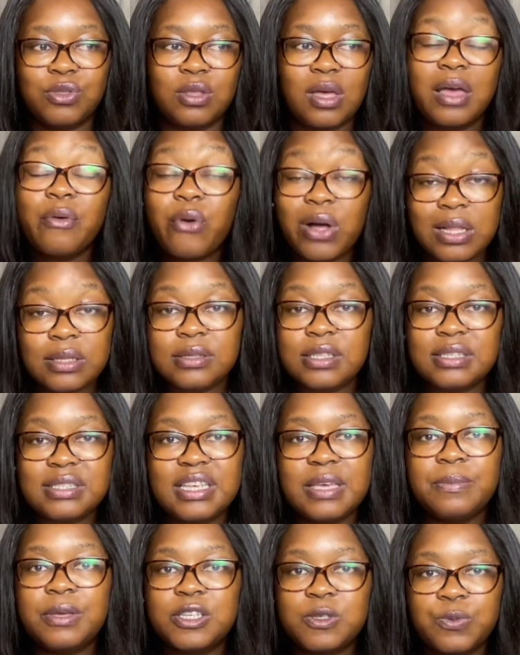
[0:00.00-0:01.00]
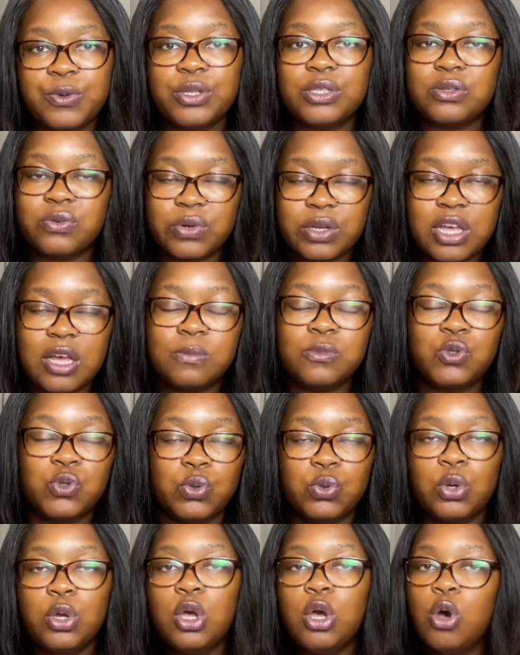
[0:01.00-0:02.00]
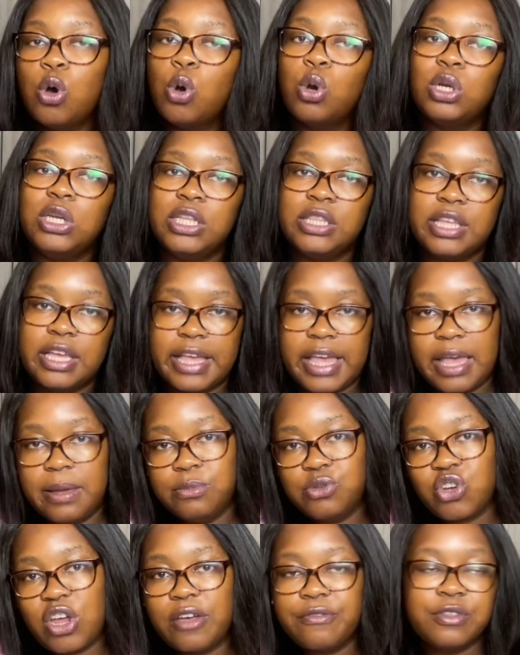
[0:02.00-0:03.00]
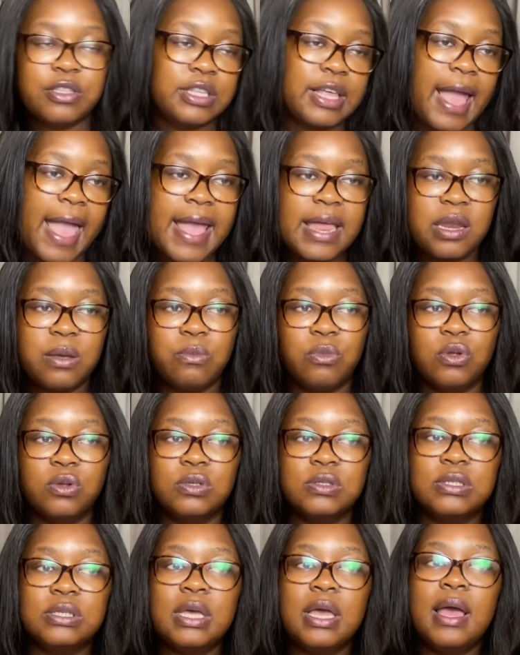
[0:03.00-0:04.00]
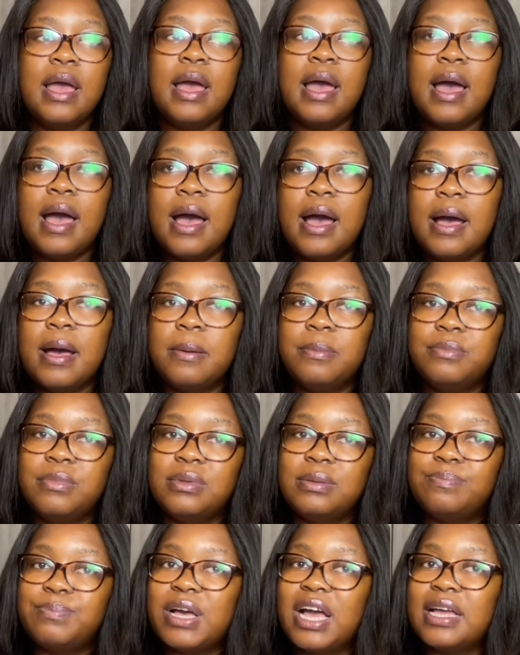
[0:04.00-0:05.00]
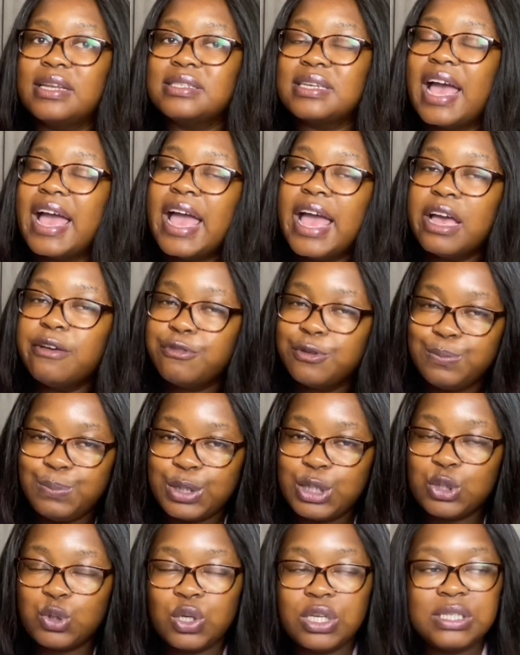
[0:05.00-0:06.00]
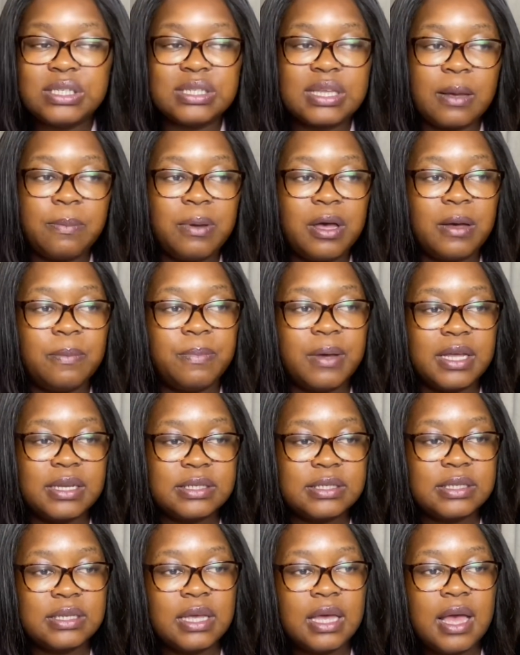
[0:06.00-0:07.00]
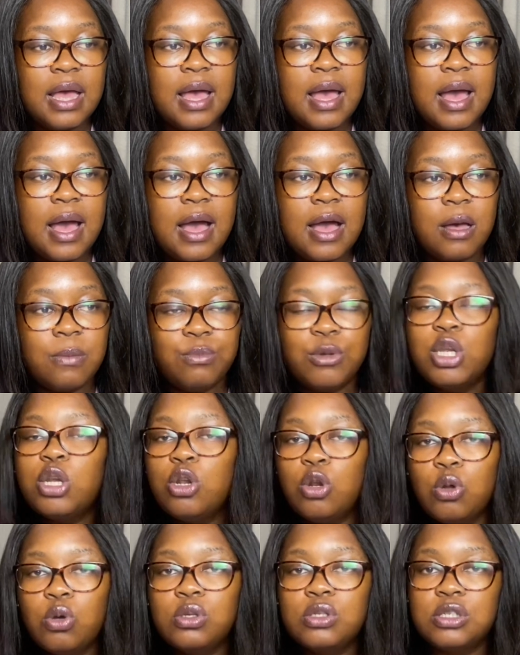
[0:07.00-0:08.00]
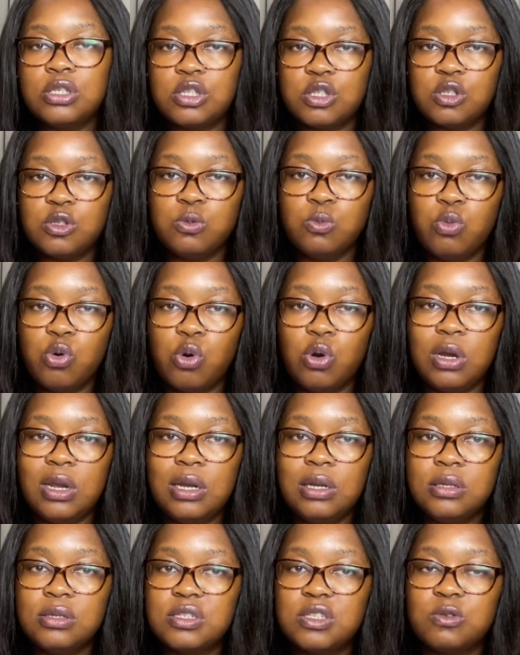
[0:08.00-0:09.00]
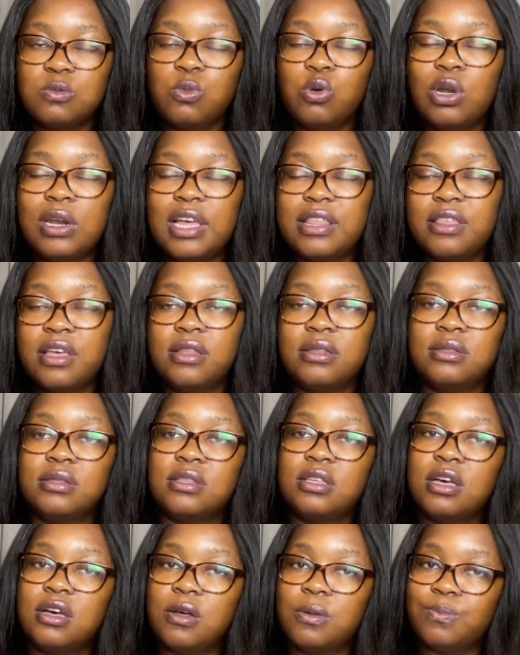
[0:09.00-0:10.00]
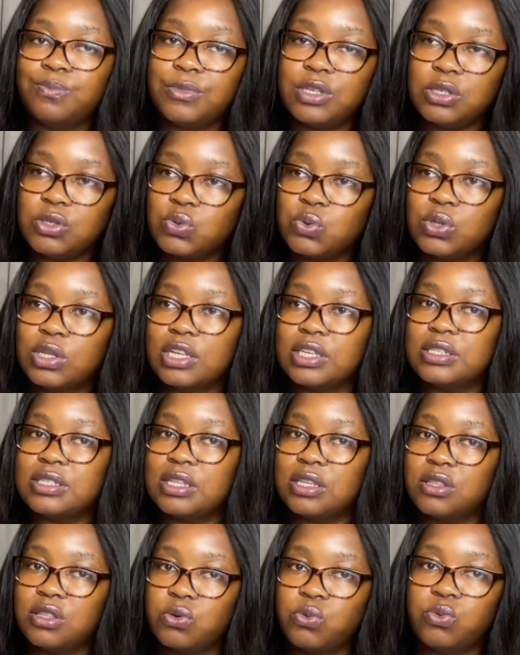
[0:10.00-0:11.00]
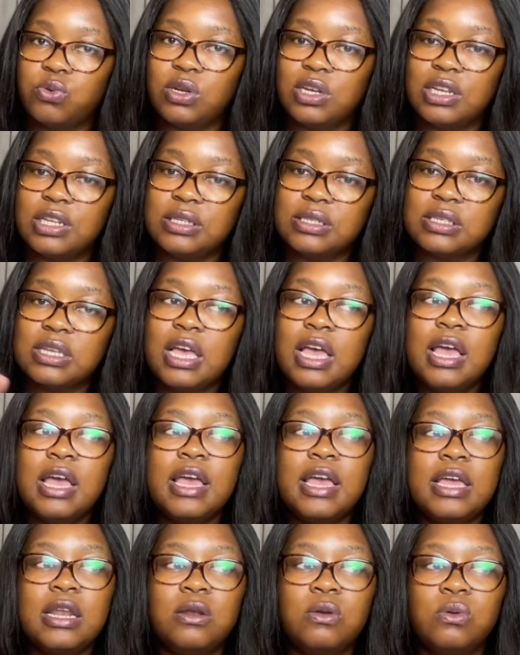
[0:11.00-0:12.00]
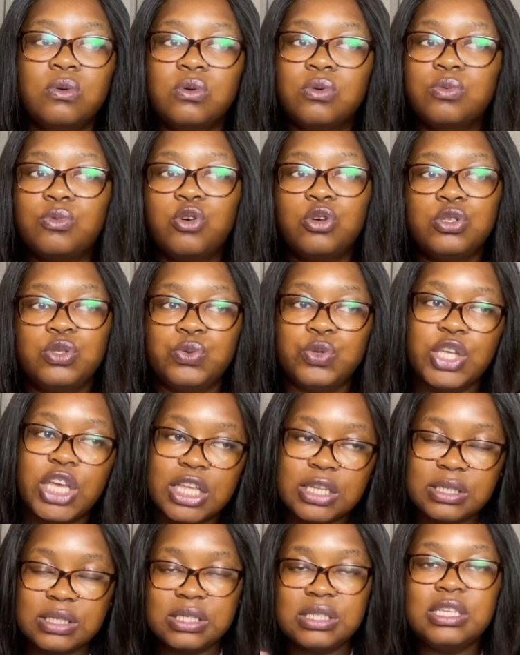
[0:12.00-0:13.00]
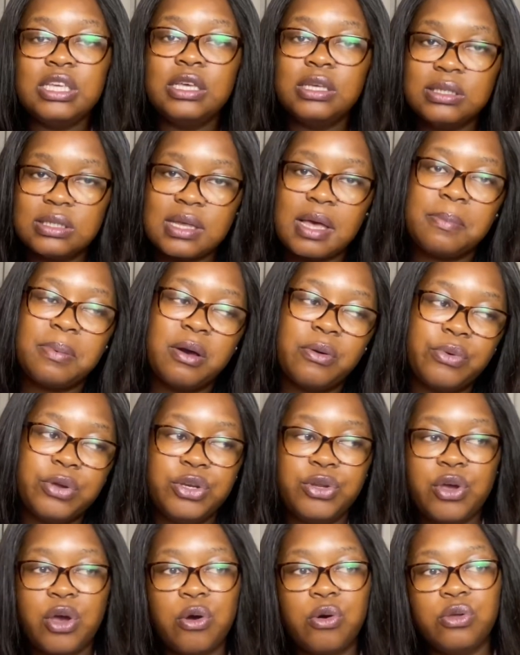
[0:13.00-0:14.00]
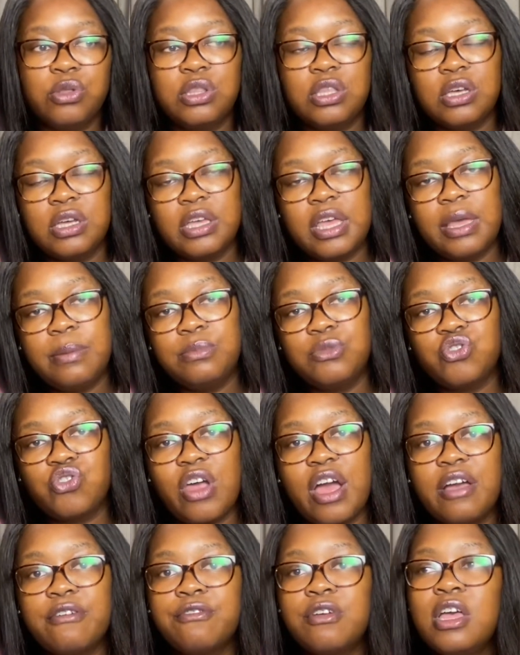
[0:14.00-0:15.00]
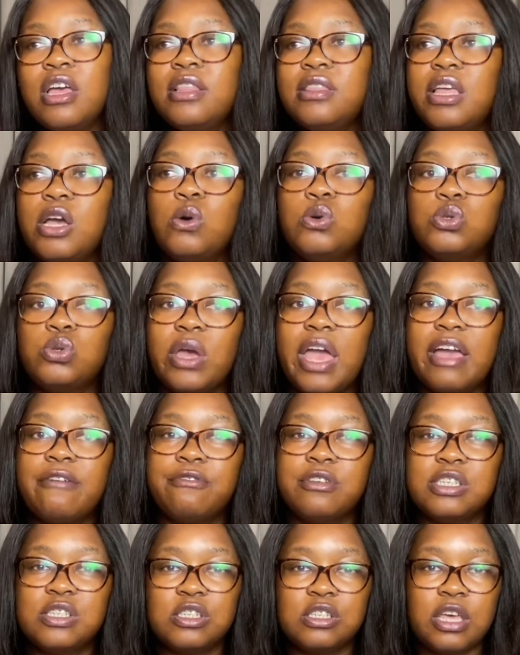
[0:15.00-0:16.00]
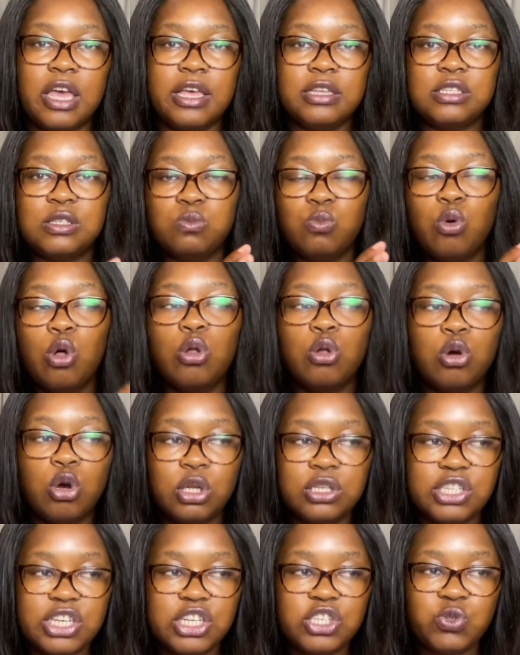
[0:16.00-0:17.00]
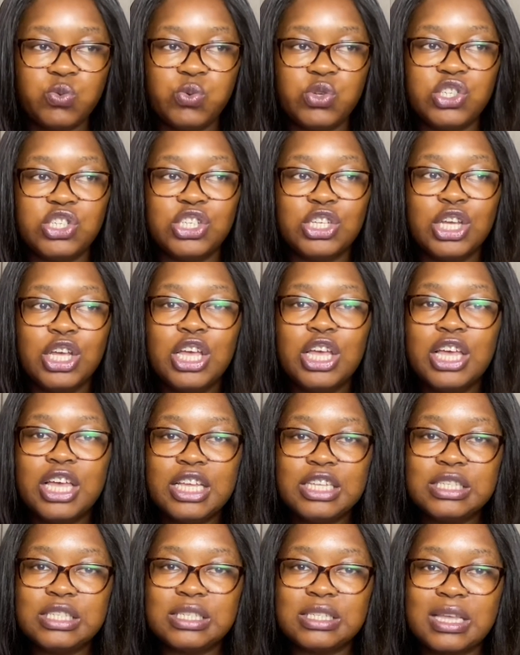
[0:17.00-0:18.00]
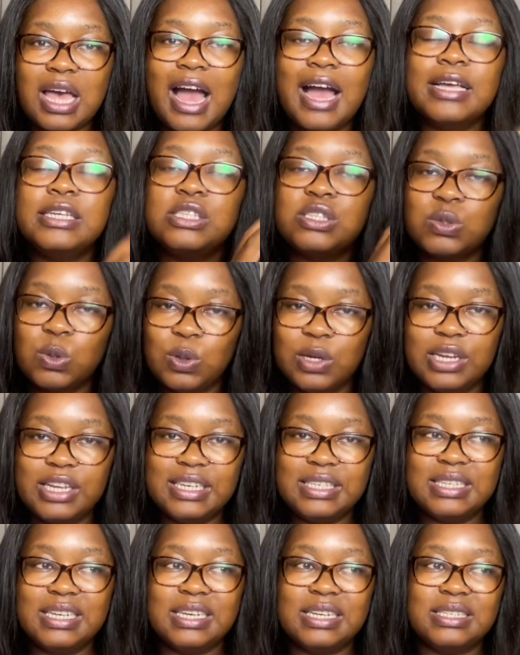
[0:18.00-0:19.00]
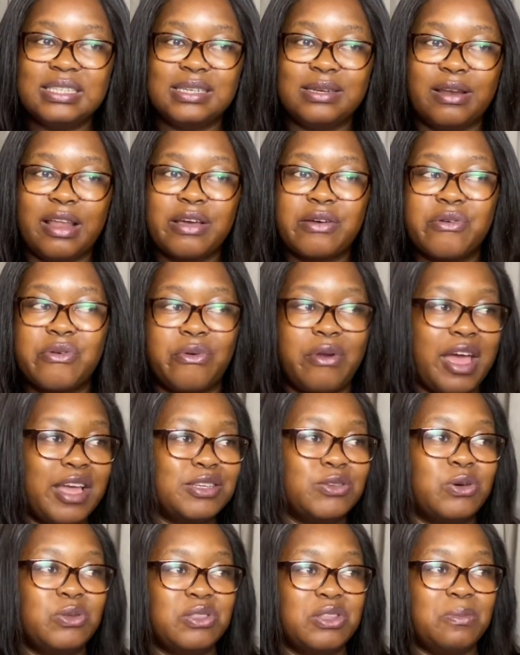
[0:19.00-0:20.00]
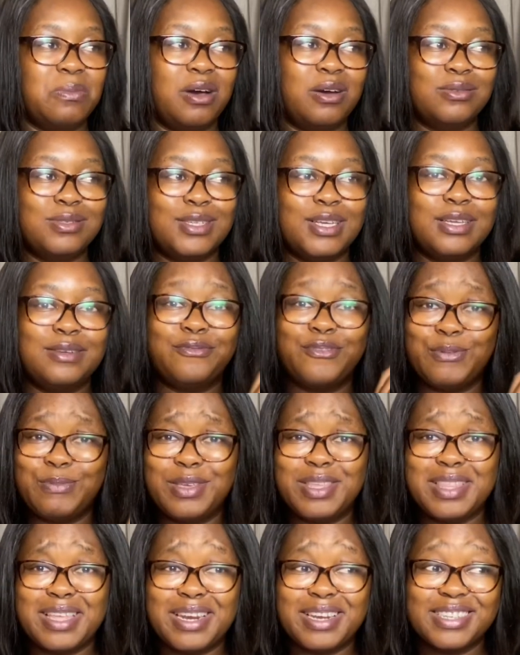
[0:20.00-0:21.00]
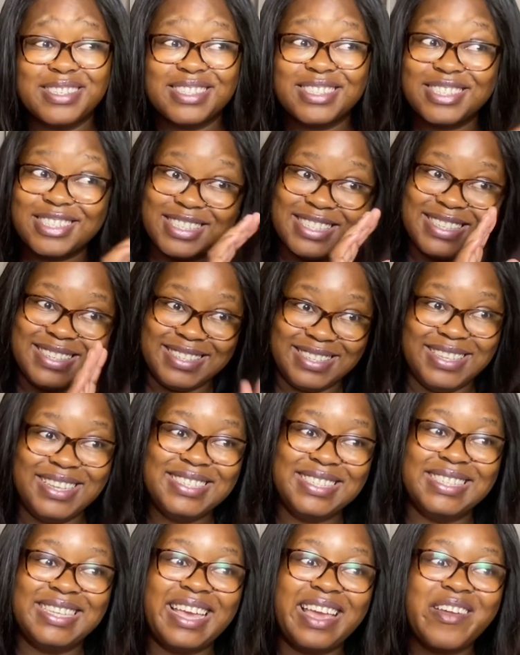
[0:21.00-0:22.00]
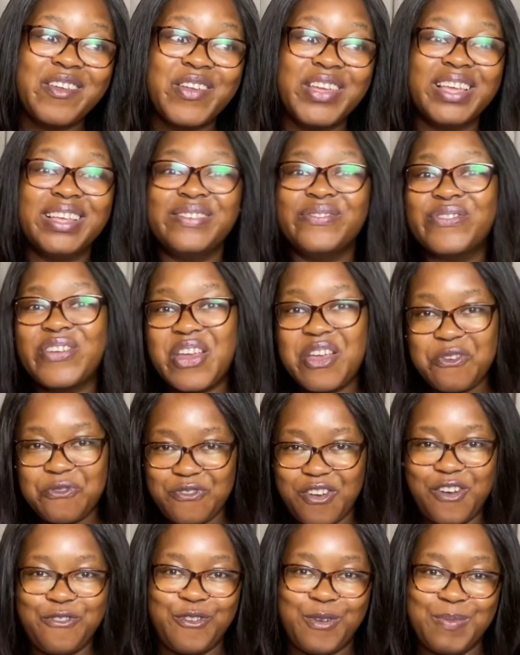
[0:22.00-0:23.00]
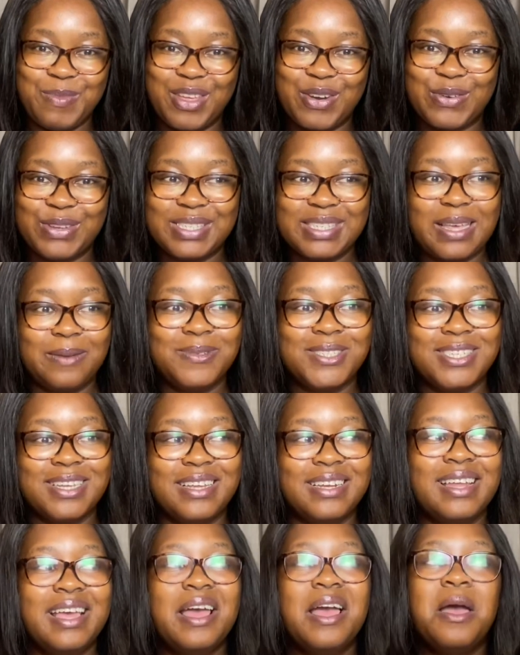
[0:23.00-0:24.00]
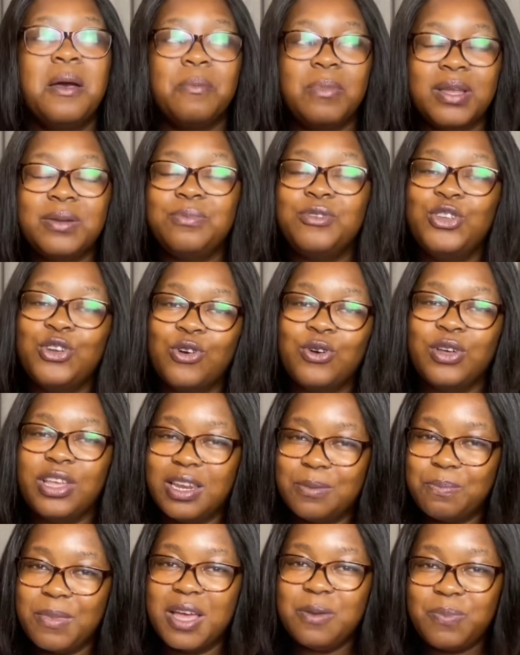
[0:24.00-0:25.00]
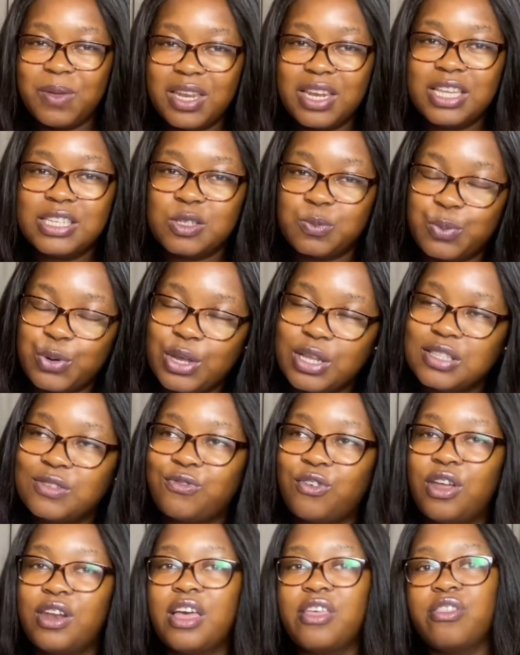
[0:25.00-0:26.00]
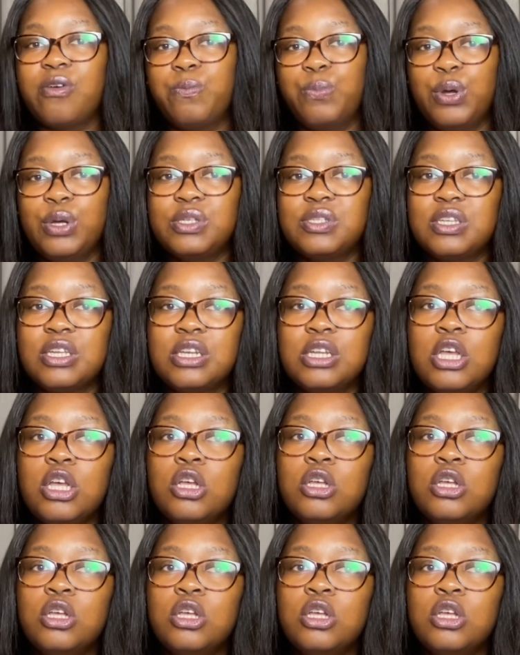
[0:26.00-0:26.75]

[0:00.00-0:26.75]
Well, the same experience when it comes to only the game drive and the animals. But I haven't been to Izapa, but it looks smaller than the Intunjas, than the Woodlands. Because you can see Izapa when you are on the game drive. They also have a small cottage which is isolated, like right on the mountain. For me, that was just scary, very far from the reception, but you know, it might be an experience for another person.